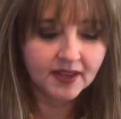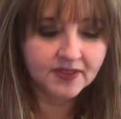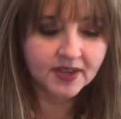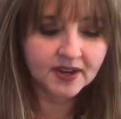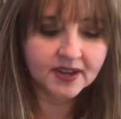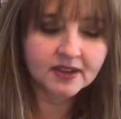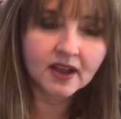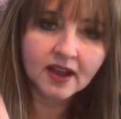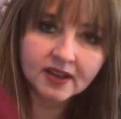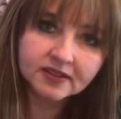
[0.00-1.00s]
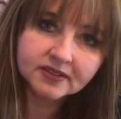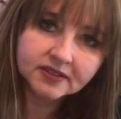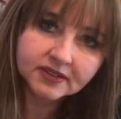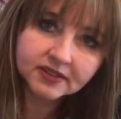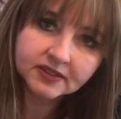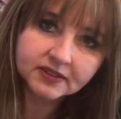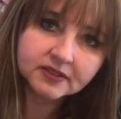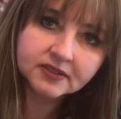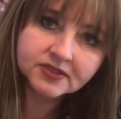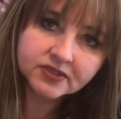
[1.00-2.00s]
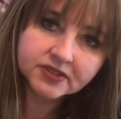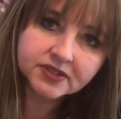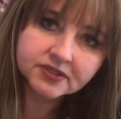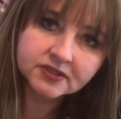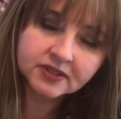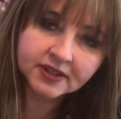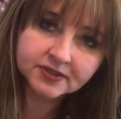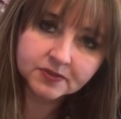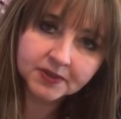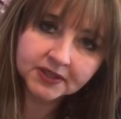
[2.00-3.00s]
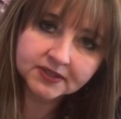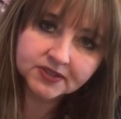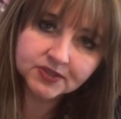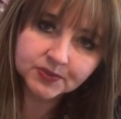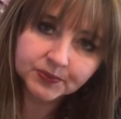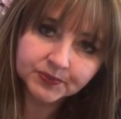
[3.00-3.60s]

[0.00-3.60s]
And then I got these crystal glass beads,